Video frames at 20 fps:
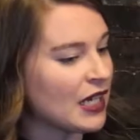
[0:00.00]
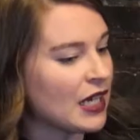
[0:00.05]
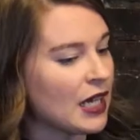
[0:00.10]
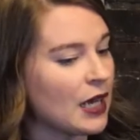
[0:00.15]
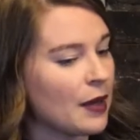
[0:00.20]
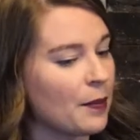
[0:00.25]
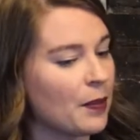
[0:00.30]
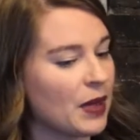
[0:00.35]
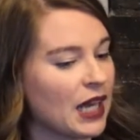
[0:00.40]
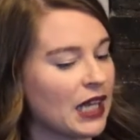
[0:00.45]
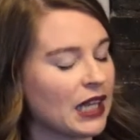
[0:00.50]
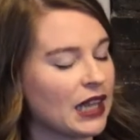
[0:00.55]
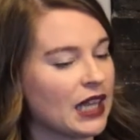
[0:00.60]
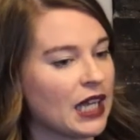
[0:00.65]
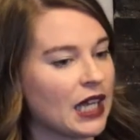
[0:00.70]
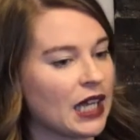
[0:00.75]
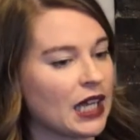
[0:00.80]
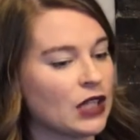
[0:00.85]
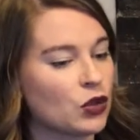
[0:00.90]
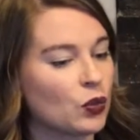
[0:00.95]
Yeah. But I
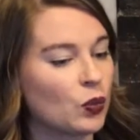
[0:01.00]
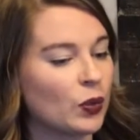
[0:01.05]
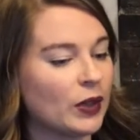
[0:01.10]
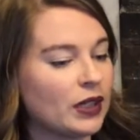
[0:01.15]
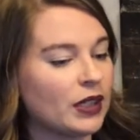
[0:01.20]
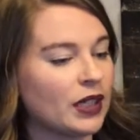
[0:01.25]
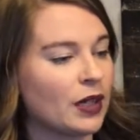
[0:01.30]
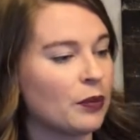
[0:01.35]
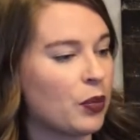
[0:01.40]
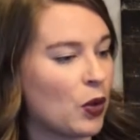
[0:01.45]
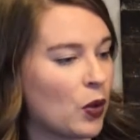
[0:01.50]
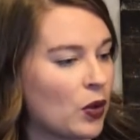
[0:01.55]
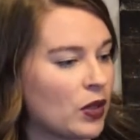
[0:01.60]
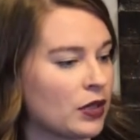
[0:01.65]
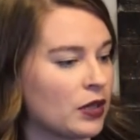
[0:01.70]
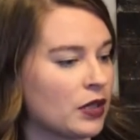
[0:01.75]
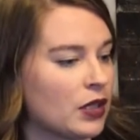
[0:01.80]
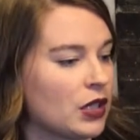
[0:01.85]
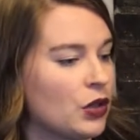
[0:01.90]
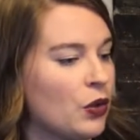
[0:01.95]
think it's really
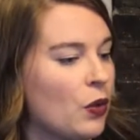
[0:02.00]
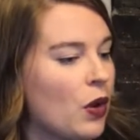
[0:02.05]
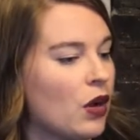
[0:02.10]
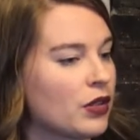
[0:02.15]
important to